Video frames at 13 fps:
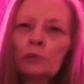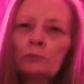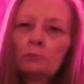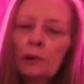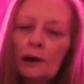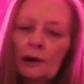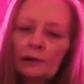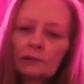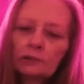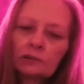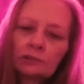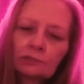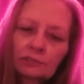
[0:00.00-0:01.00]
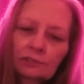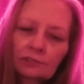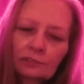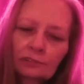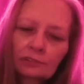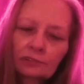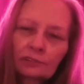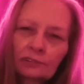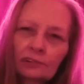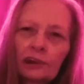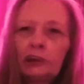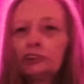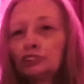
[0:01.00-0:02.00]
But
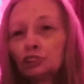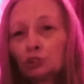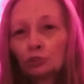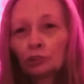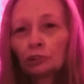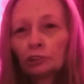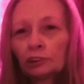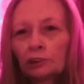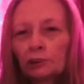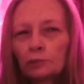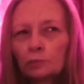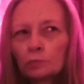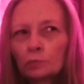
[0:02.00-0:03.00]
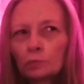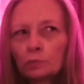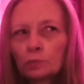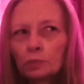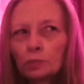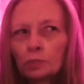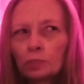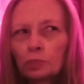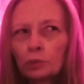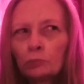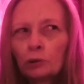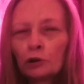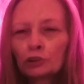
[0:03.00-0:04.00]
is she really the
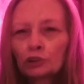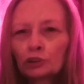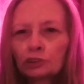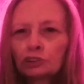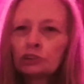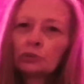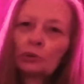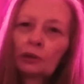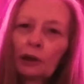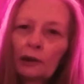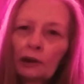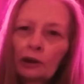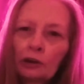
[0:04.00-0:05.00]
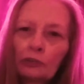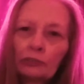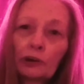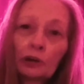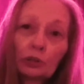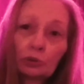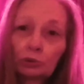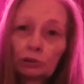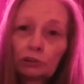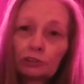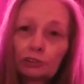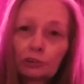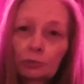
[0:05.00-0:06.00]
person she would like her
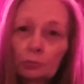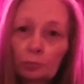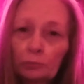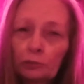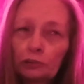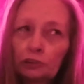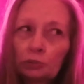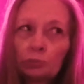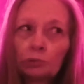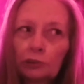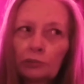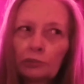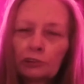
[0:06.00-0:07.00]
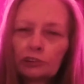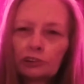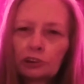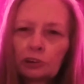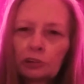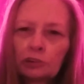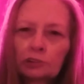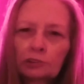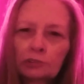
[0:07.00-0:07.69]
followers to, to believe that she is?